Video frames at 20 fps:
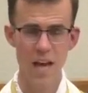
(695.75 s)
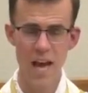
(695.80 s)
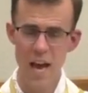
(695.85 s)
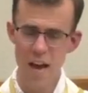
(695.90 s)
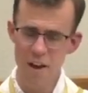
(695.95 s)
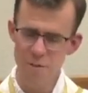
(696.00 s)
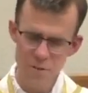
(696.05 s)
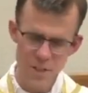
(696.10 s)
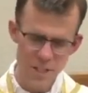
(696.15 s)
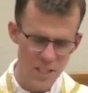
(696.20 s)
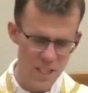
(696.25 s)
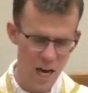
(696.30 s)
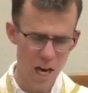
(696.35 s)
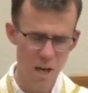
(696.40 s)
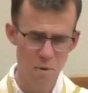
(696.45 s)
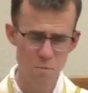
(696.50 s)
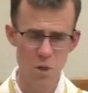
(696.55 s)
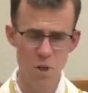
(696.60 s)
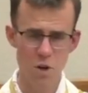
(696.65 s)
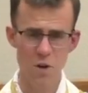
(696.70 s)
every
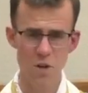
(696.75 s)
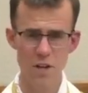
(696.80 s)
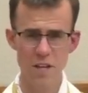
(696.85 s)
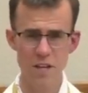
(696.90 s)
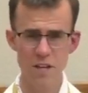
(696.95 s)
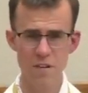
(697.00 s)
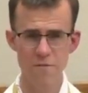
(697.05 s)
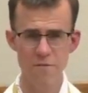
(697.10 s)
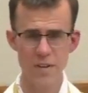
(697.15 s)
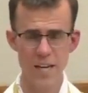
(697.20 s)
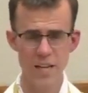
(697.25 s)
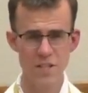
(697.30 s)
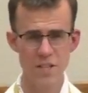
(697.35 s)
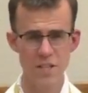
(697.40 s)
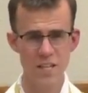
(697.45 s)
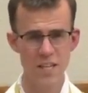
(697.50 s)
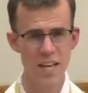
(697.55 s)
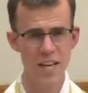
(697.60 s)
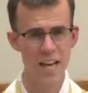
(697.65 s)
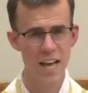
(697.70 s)
time you go to
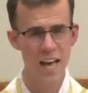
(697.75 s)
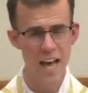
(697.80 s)
confession,